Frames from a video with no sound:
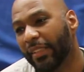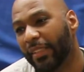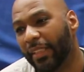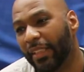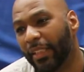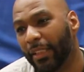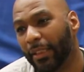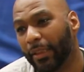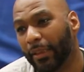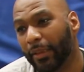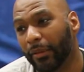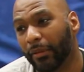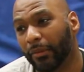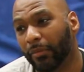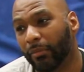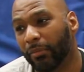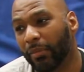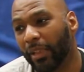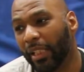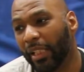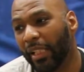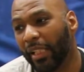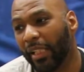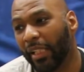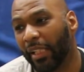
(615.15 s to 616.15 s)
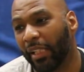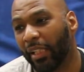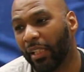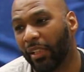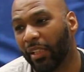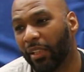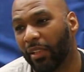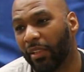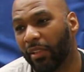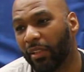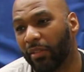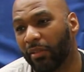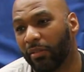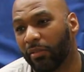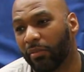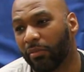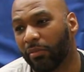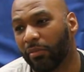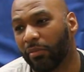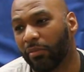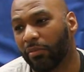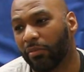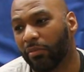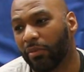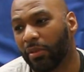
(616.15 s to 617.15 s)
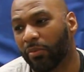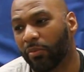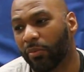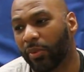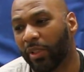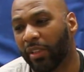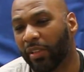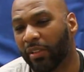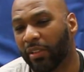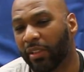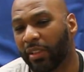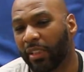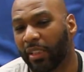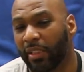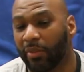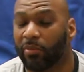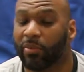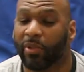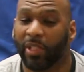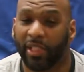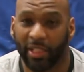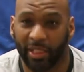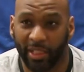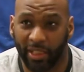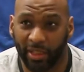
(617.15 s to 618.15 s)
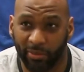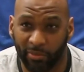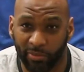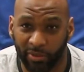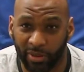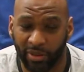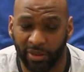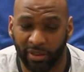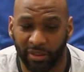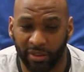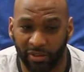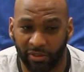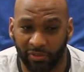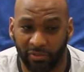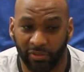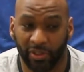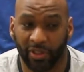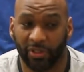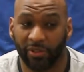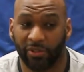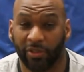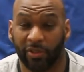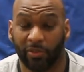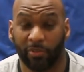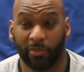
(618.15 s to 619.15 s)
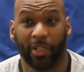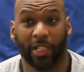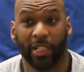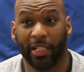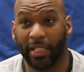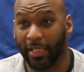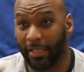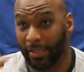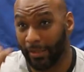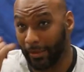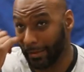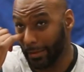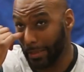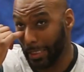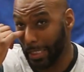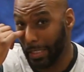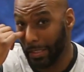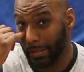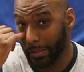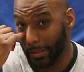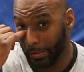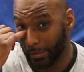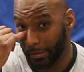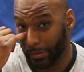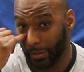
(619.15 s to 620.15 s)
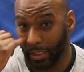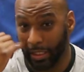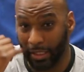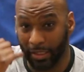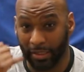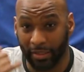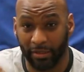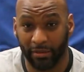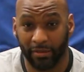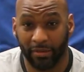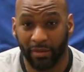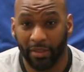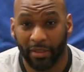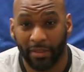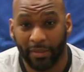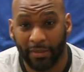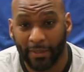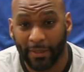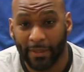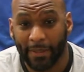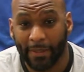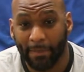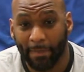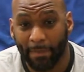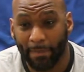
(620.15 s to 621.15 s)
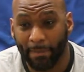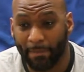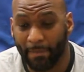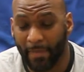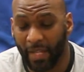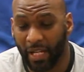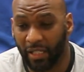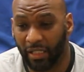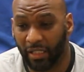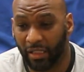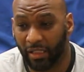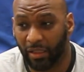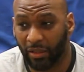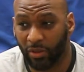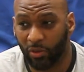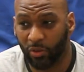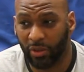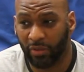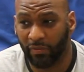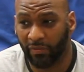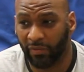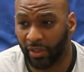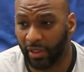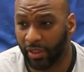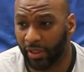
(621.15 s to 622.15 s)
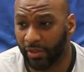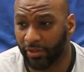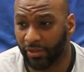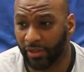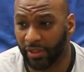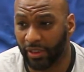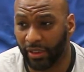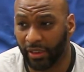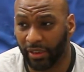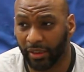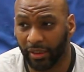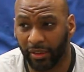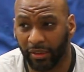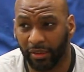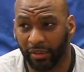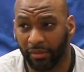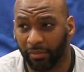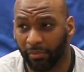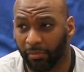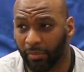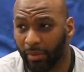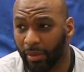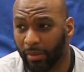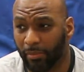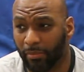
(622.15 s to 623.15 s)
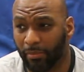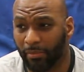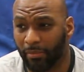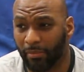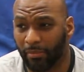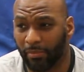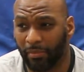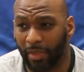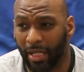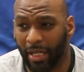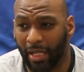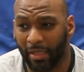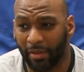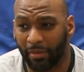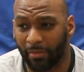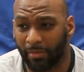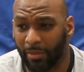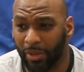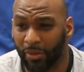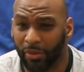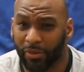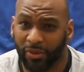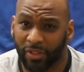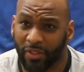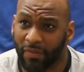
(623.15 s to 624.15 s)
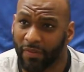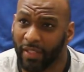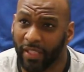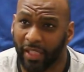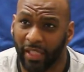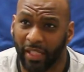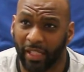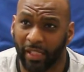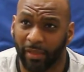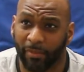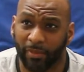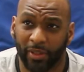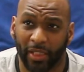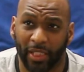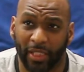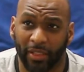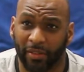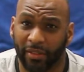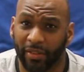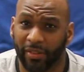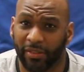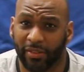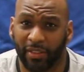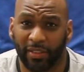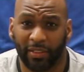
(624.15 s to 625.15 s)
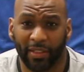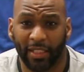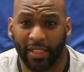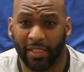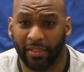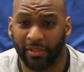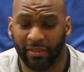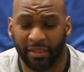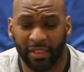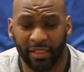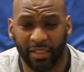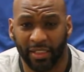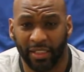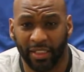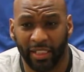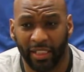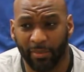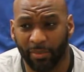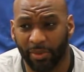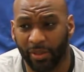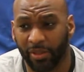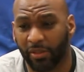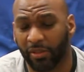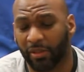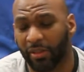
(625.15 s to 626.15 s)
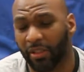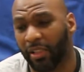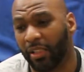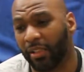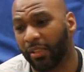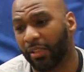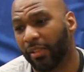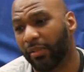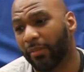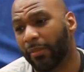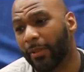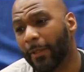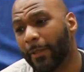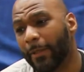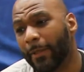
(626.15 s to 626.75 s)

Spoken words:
And when we look at where he was versus where he is now, he started on varsity most of the games, at least the last 10 games he started.